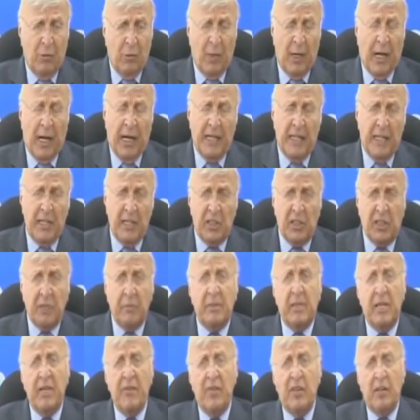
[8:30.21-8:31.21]
When I did
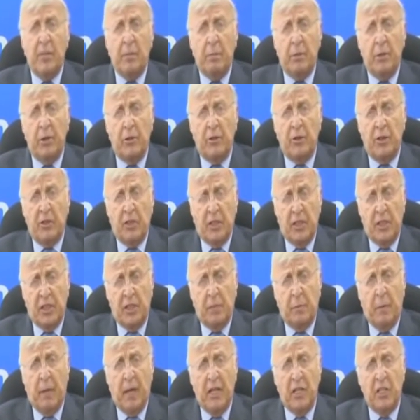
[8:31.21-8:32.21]
some TV
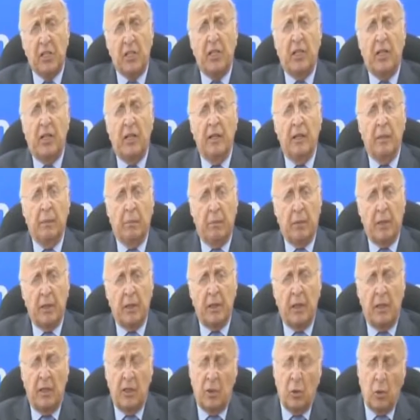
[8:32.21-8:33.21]
appearances based on the
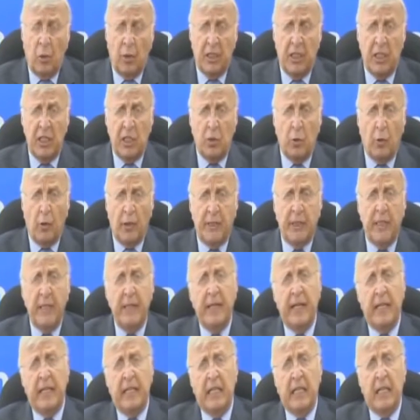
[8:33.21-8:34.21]
book on
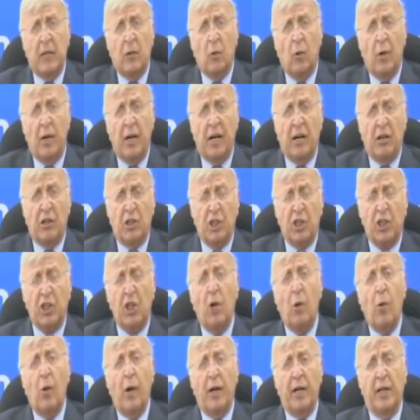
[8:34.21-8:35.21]
2020, they did a 1-hour
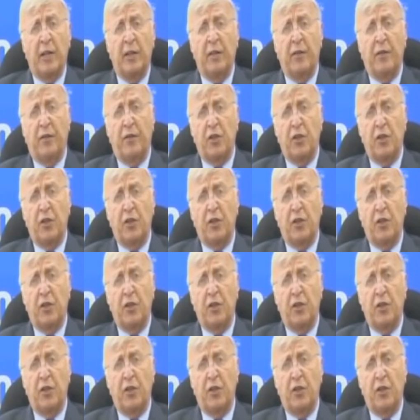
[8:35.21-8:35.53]
show on it.